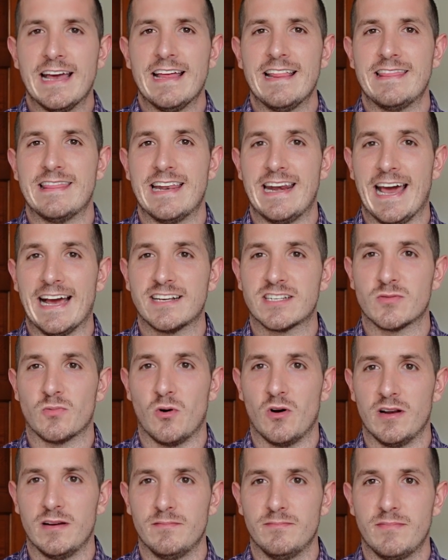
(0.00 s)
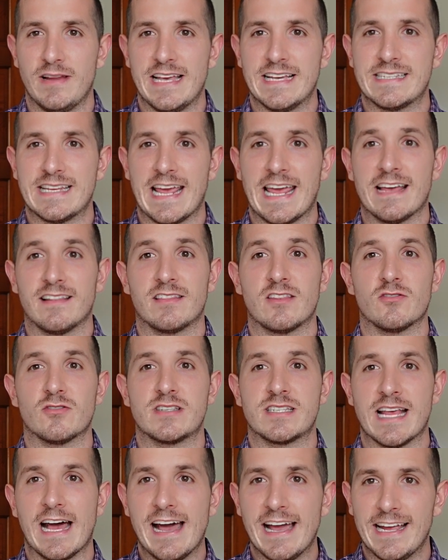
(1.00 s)
The next one is
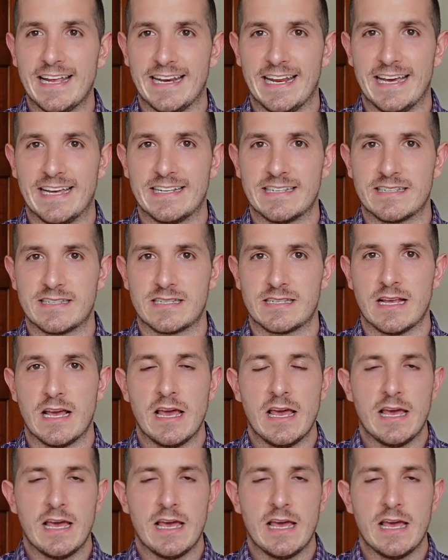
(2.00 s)
anthocyanins.